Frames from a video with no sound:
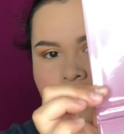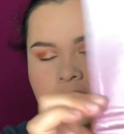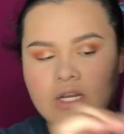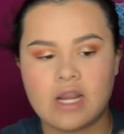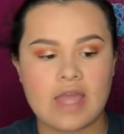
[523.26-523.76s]
right
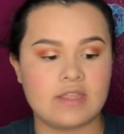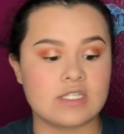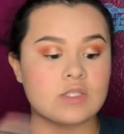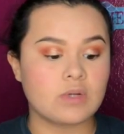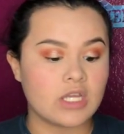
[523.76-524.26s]
here, and
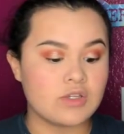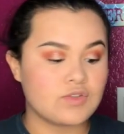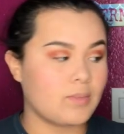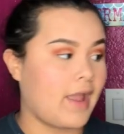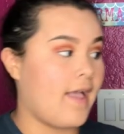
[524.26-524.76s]
this is what I
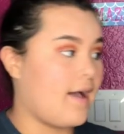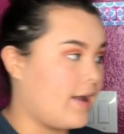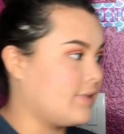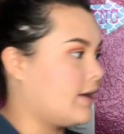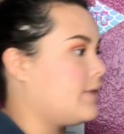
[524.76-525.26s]
use for my
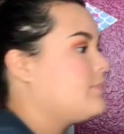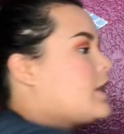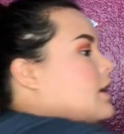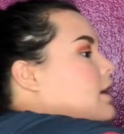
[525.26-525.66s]
highlight.